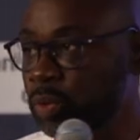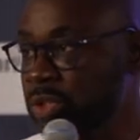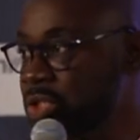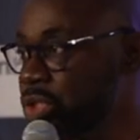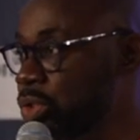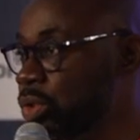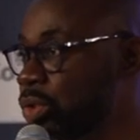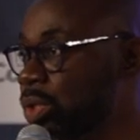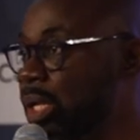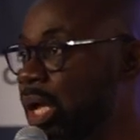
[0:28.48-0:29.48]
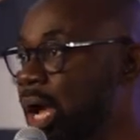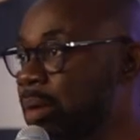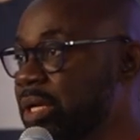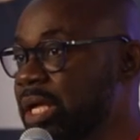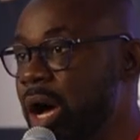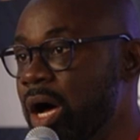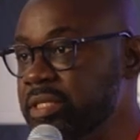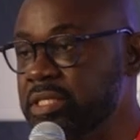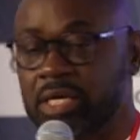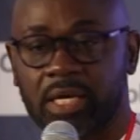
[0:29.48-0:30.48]
want to humbly
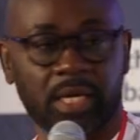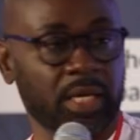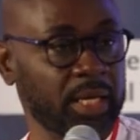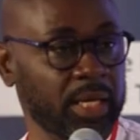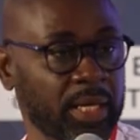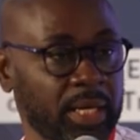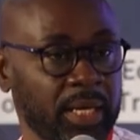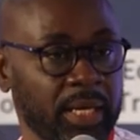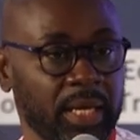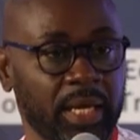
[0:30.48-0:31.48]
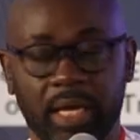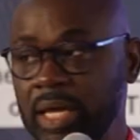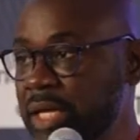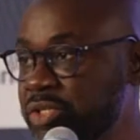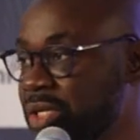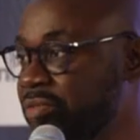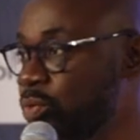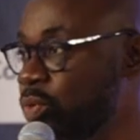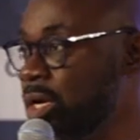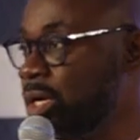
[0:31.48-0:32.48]
ask each and
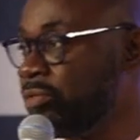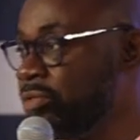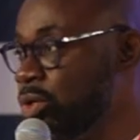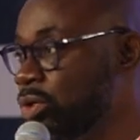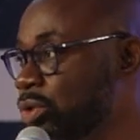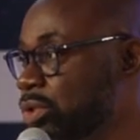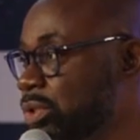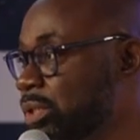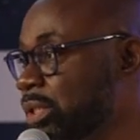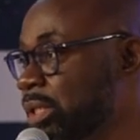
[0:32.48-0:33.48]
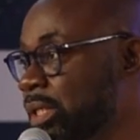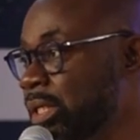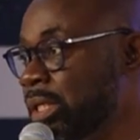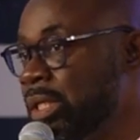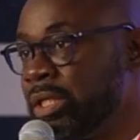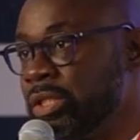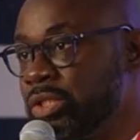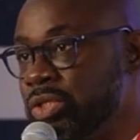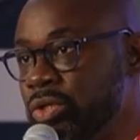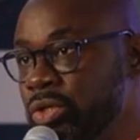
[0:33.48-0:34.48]
every one of you
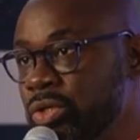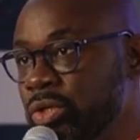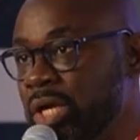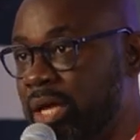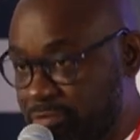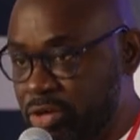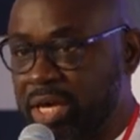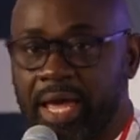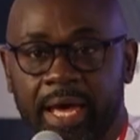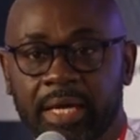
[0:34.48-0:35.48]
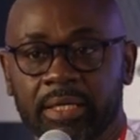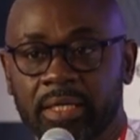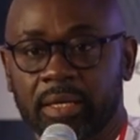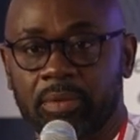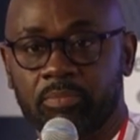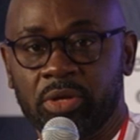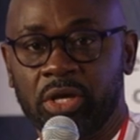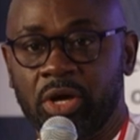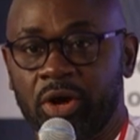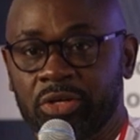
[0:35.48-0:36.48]
to, if you can,
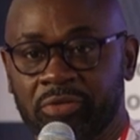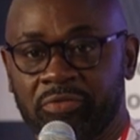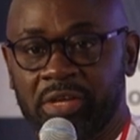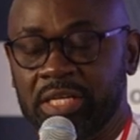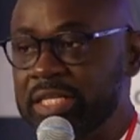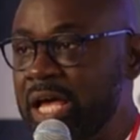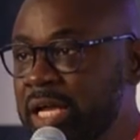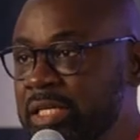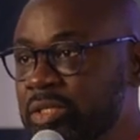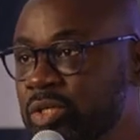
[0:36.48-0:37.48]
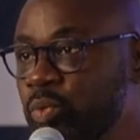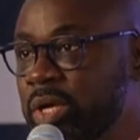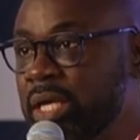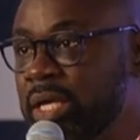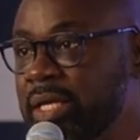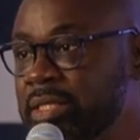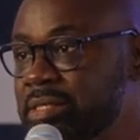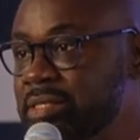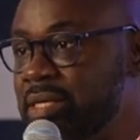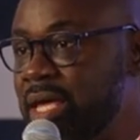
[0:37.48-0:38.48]
be on your feet and we
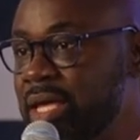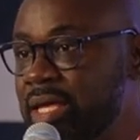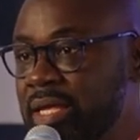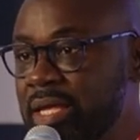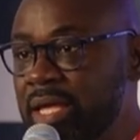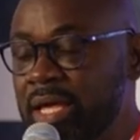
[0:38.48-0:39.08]
say